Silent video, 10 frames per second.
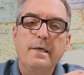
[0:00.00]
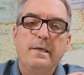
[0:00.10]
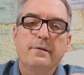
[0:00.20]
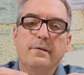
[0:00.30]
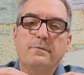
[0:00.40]

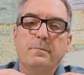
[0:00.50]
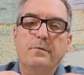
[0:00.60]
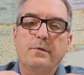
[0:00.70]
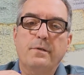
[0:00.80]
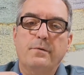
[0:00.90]
In this
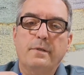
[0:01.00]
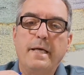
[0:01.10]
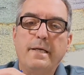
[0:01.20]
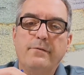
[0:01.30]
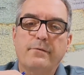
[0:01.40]
particular
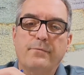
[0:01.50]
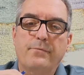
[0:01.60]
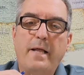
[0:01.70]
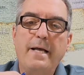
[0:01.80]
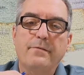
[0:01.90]
case, the
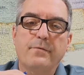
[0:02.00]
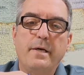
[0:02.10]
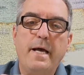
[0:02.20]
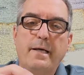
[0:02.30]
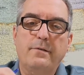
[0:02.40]
flats of
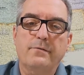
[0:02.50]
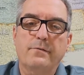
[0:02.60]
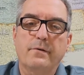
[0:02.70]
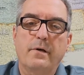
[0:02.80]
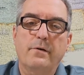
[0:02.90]
the
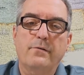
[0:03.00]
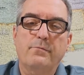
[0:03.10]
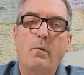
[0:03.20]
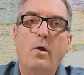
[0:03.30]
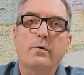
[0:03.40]
hex are
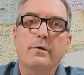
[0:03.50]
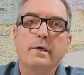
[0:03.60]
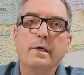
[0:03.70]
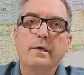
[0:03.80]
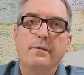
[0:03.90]
smaller
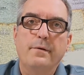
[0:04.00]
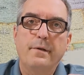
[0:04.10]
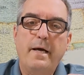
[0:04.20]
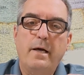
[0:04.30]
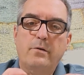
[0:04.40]

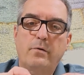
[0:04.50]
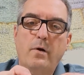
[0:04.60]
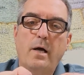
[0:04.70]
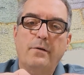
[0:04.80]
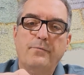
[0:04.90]
than a
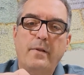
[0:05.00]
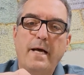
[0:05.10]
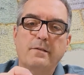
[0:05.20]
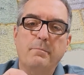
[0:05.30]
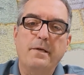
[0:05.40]
cross
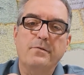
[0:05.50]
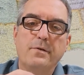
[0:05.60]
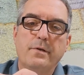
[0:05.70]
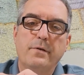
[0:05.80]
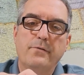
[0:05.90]
flat dimension
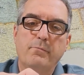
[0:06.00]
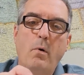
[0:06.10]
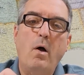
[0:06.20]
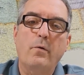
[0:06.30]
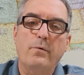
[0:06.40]
here is
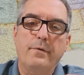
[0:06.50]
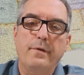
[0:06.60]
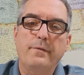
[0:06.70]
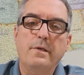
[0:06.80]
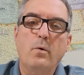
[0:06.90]
smaller
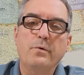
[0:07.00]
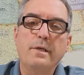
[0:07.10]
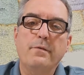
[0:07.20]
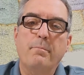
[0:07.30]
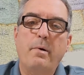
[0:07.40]
than the OD
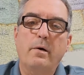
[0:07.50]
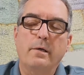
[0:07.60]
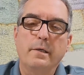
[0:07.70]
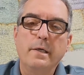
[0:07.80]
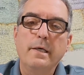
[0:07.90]
of the
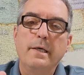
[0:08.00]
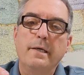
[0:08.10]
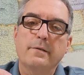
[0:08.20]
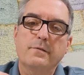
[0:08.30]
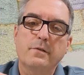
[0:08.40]
part.
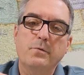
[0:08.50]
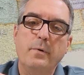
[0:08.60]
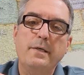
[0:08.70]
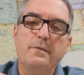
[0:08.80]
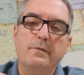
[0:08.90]
In a
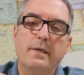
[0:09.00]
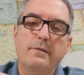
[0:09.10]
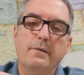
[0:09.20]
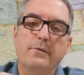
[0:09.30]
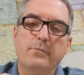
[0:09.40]
situation
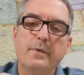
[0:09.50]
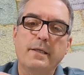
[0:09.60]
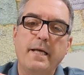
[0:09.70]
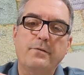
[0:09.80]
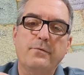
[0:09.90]
like this, we
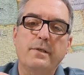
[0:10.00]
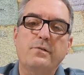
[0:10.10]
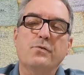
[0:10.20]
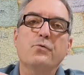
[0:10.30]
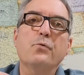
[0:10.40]
can actually
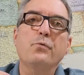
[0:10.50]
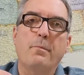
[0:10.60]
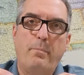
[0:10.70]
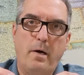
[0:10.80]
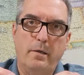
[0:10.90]
extrude the
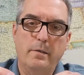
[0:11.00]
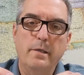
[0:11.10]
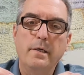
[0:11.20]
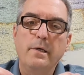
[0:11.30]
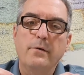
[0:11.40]
part
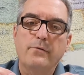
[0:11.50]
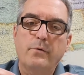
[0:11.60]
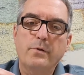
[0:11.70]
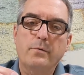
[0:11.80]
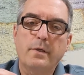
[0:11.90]
so
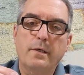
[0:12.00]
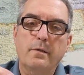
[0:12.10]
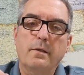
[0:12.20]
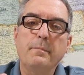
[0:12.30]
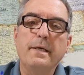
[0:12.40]
you can
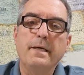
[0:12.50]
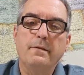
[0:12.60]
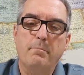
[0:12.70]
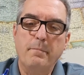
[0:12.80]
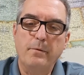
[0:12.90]

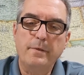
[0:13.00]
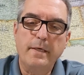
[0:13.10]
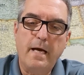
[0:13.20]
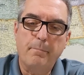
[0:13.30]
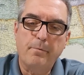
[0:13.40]
eliminate the
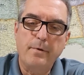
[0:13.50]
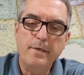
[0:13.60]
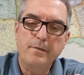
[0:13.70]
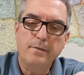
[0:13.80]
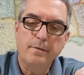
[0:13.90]
milling
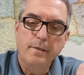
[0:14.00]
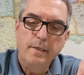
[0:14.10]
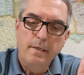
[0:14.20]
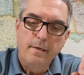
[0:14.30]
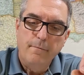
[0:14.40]
operation
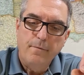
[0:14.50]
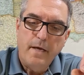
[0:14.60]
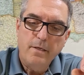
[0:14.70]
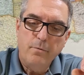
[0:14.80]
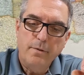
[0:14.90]

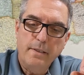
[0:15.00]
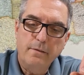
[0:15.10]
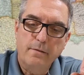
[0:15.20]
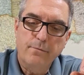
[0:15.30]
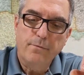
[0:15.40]
that you would need to